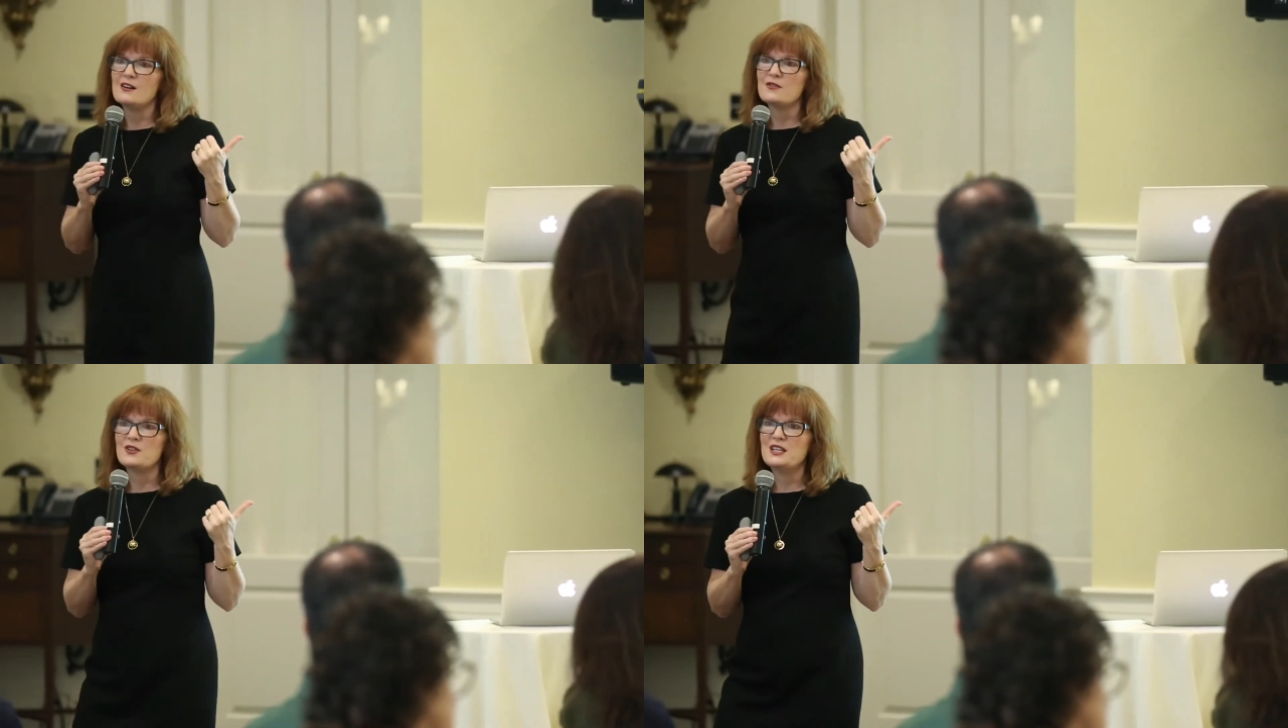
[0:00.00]

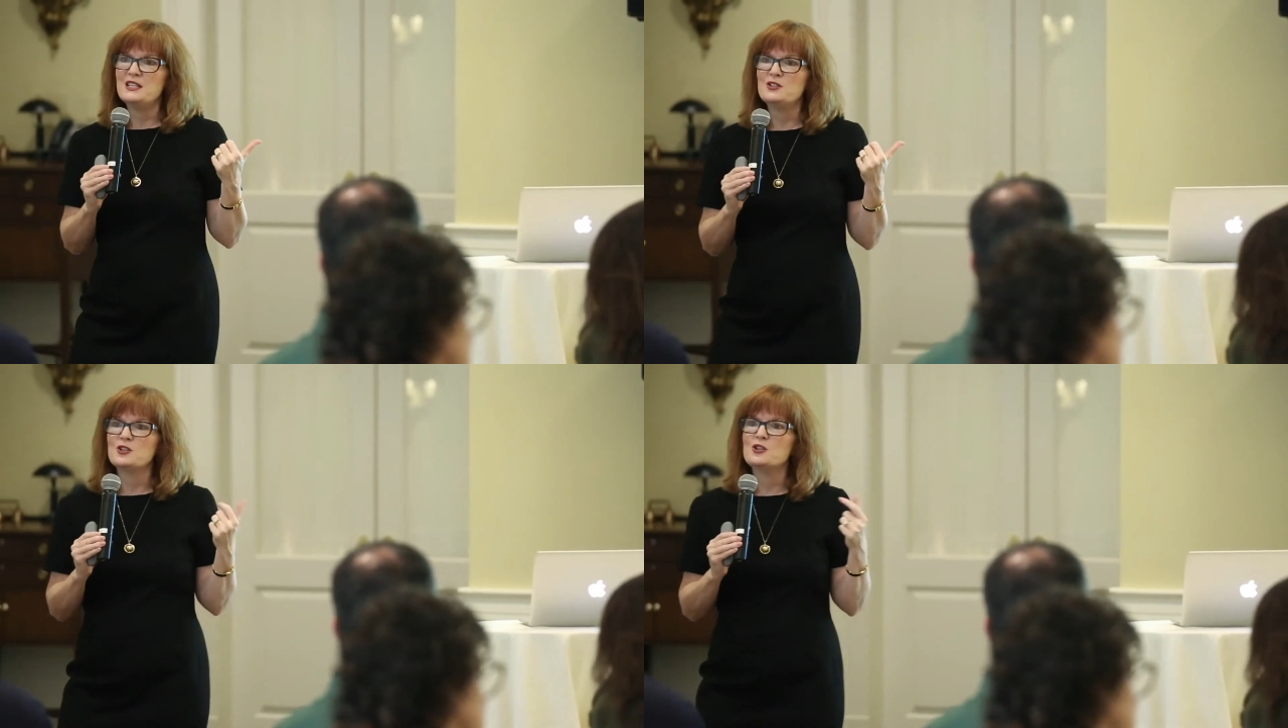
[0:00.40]
of
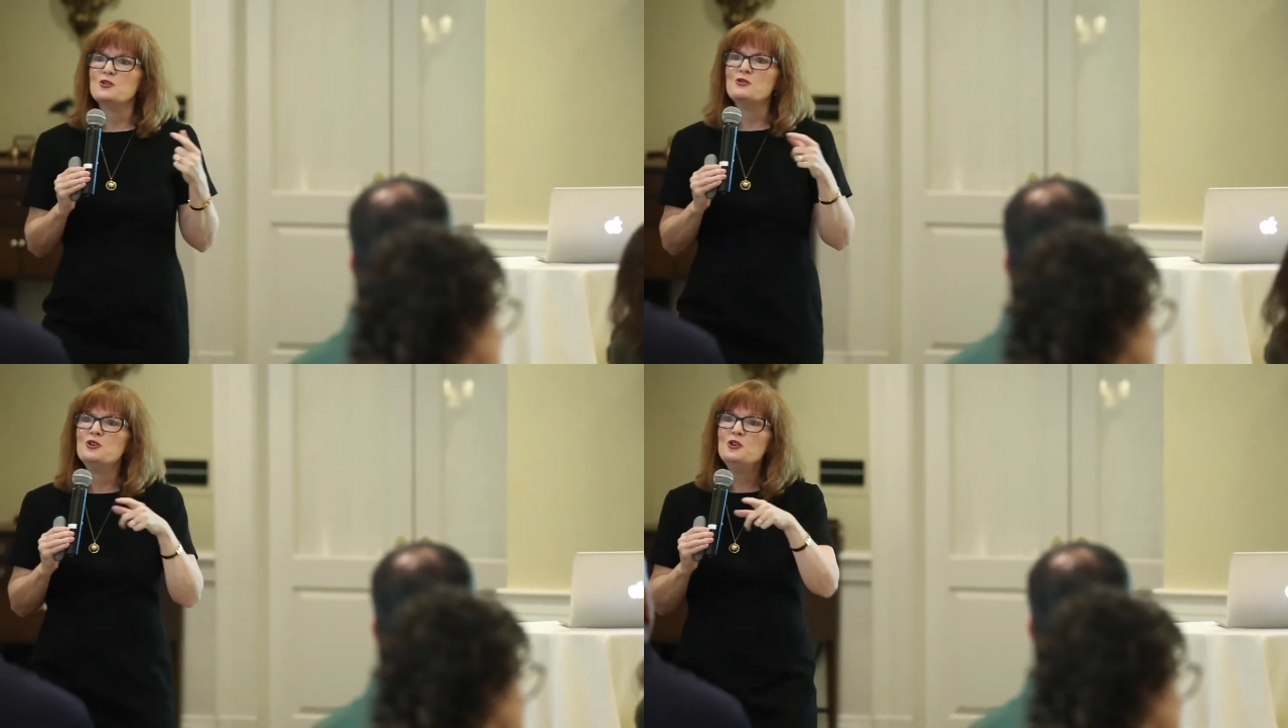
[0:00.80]
these do
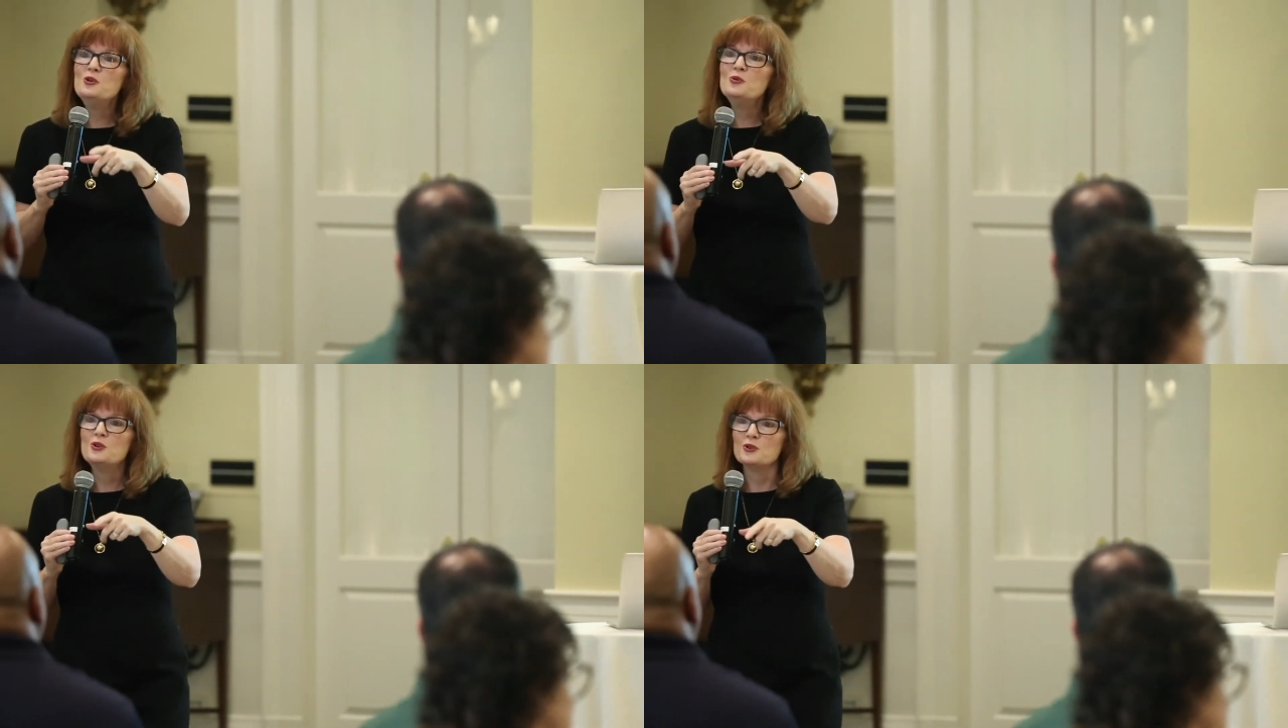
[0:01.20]

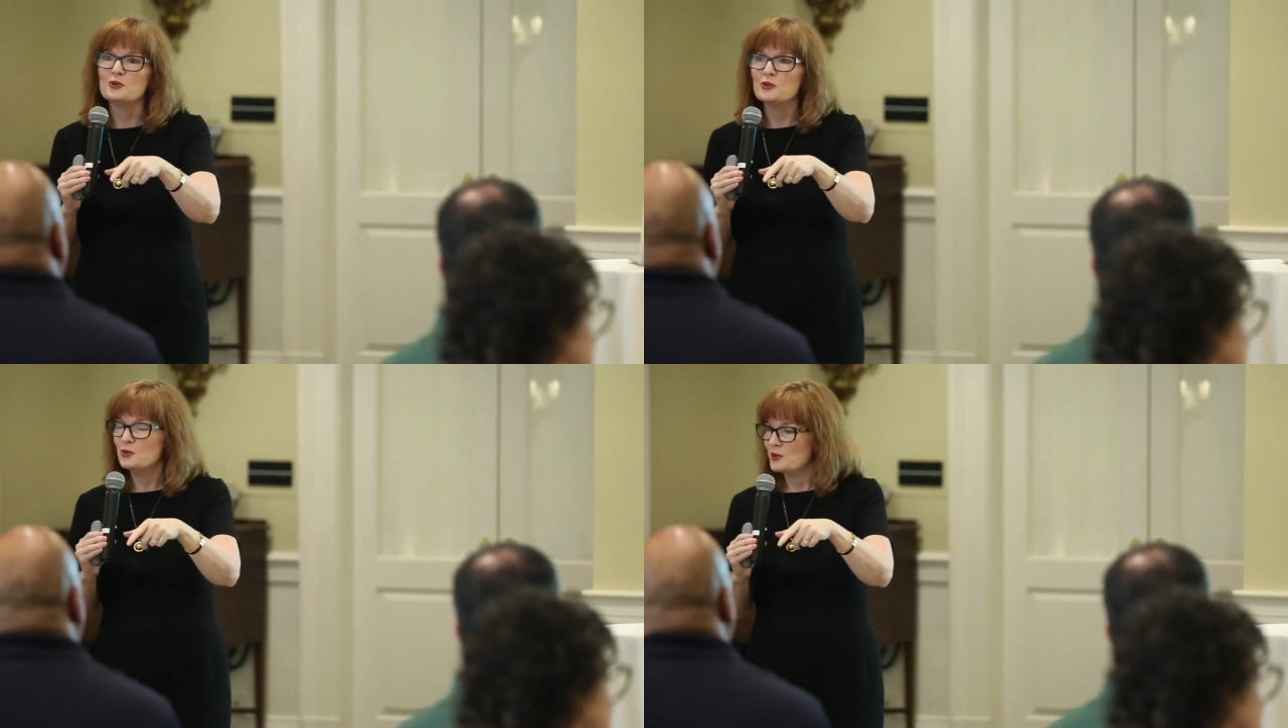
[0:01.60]
you
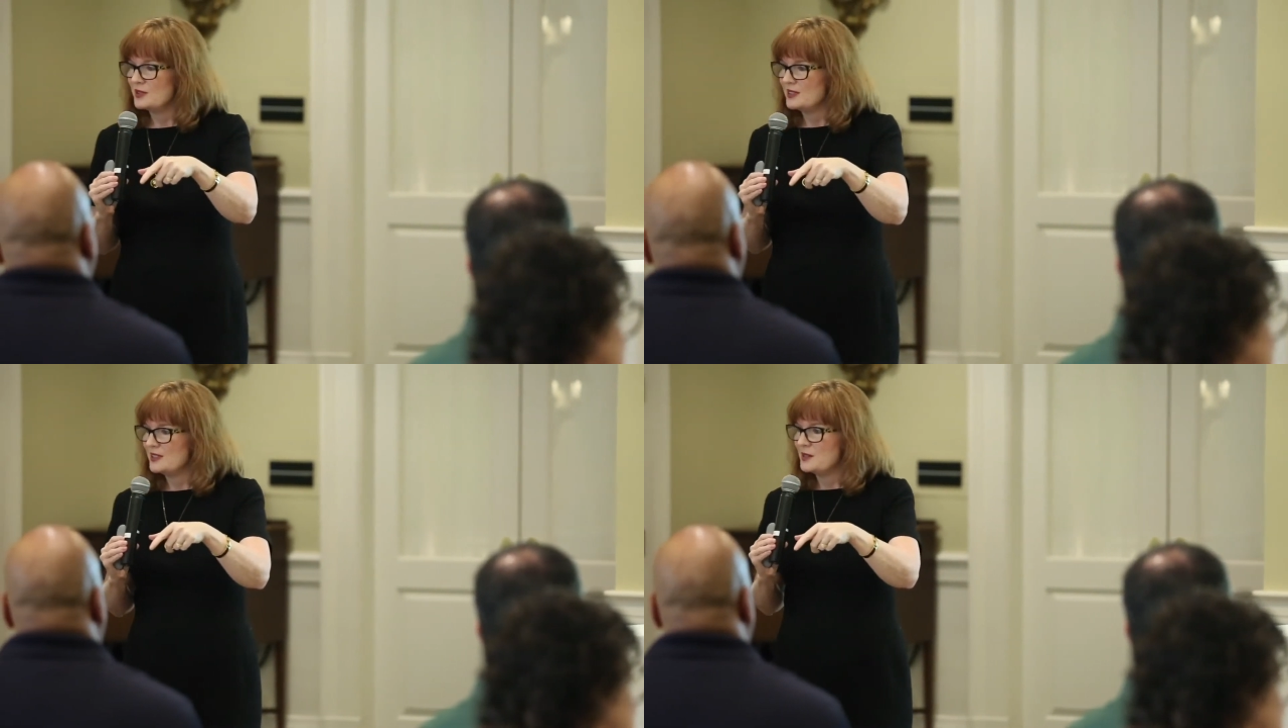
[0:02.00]
do
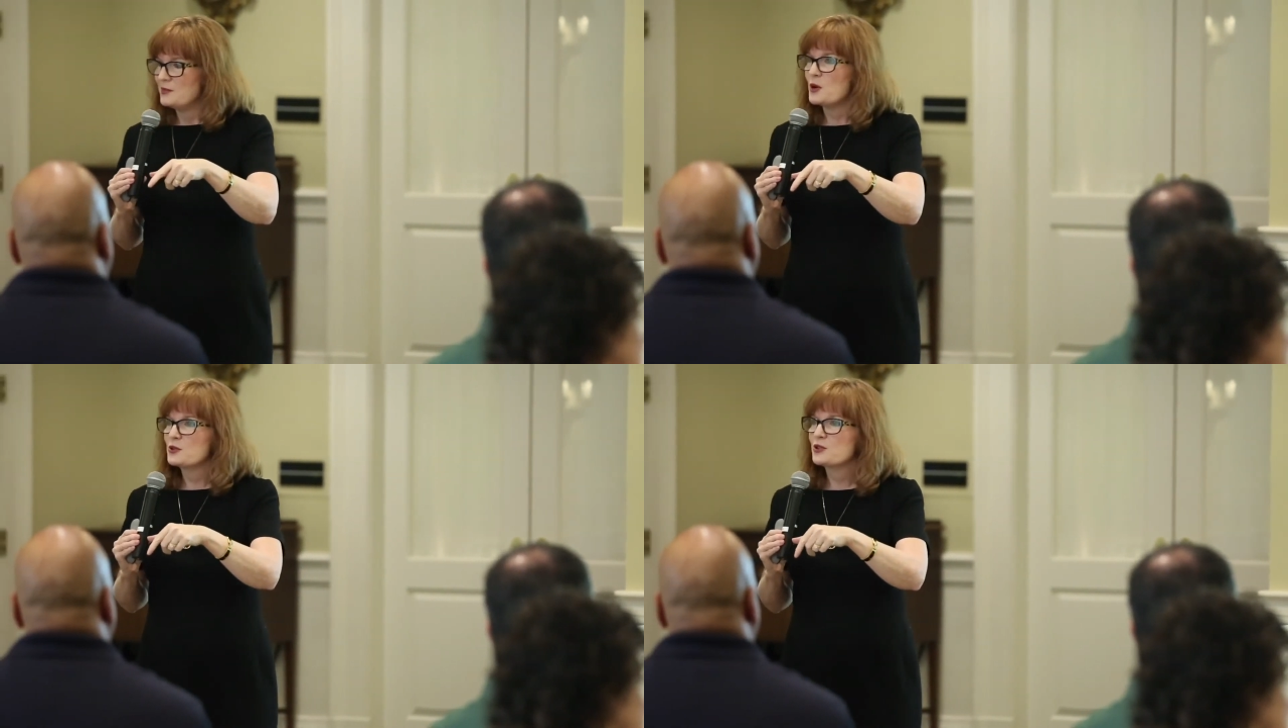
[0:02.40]

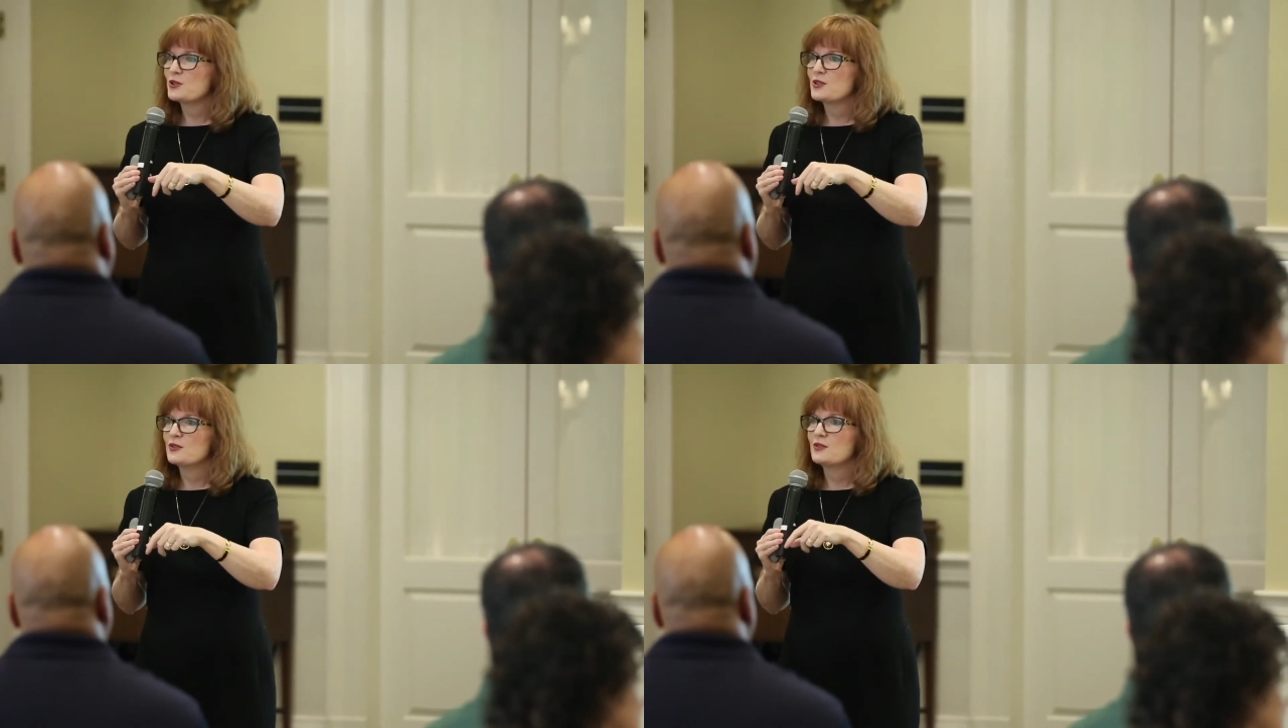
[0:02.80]

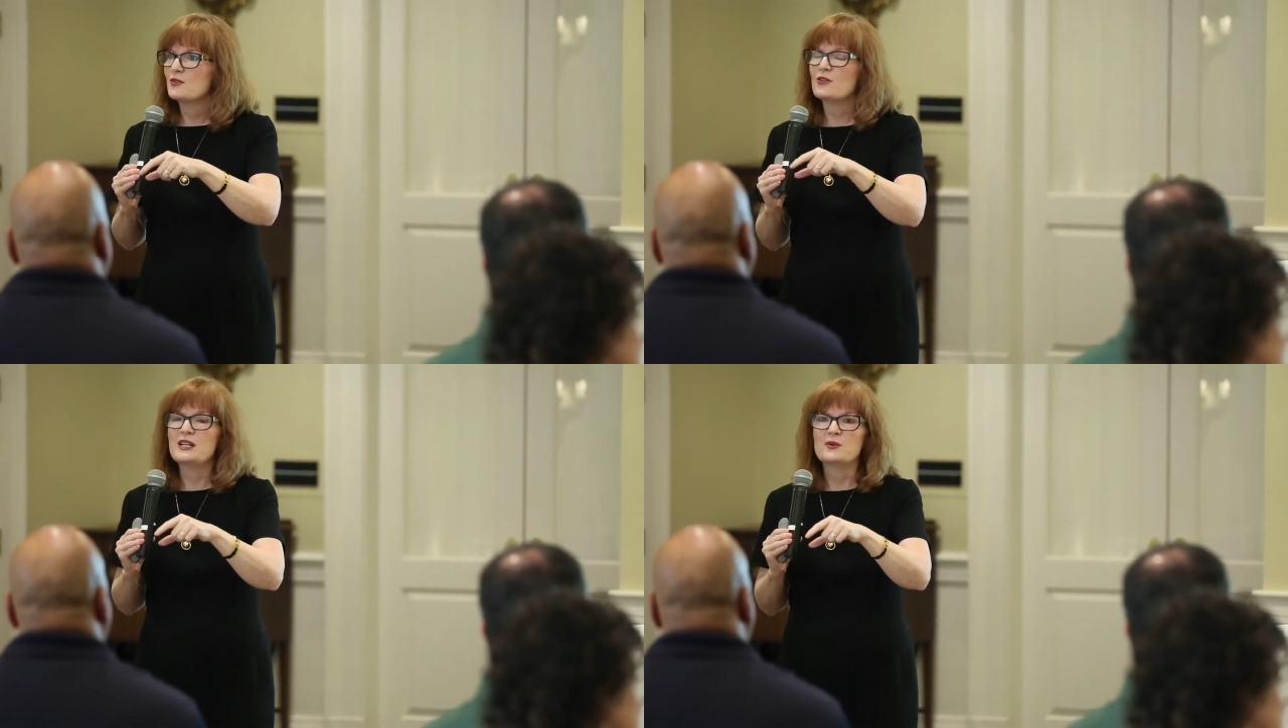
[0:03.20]
most
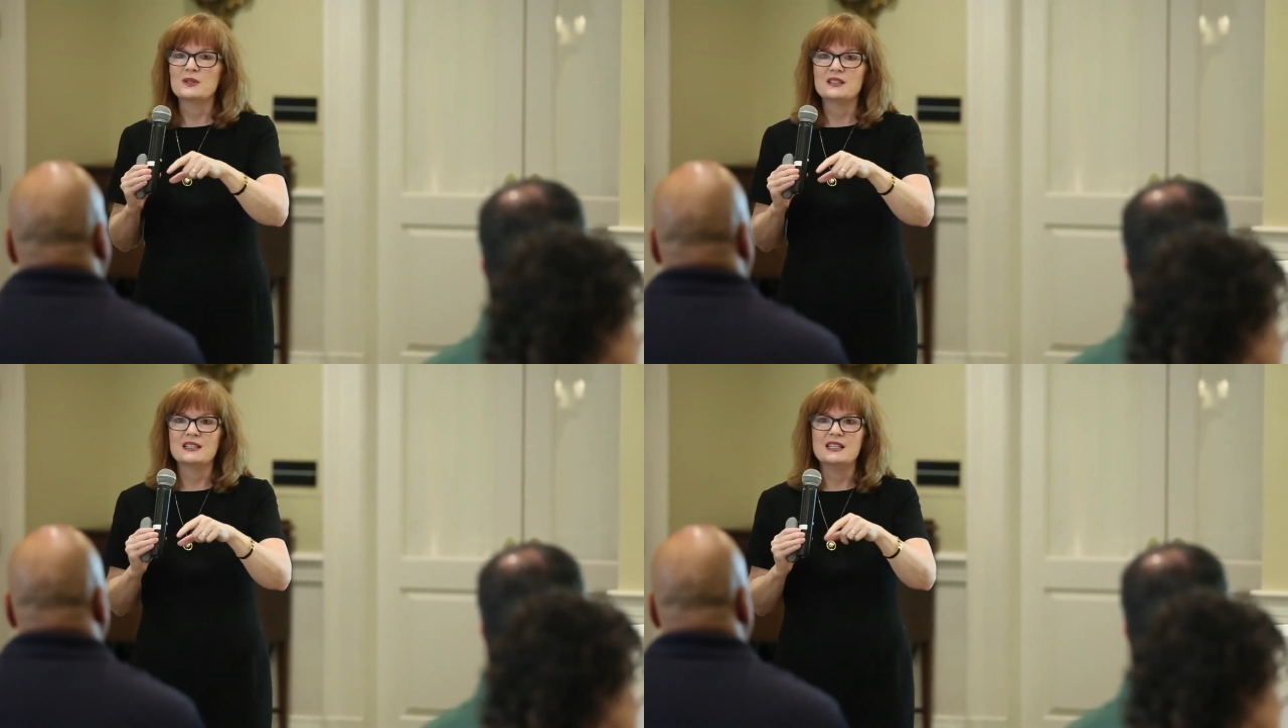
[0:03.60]

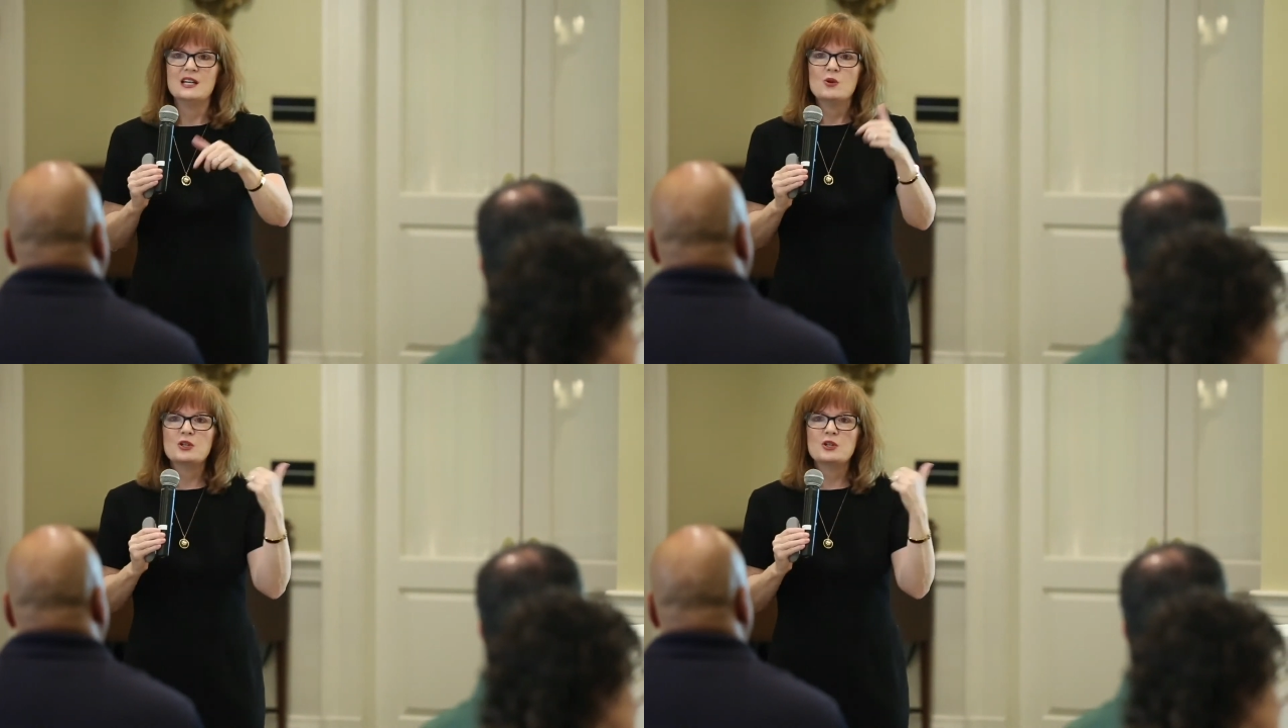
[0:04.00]
frequently?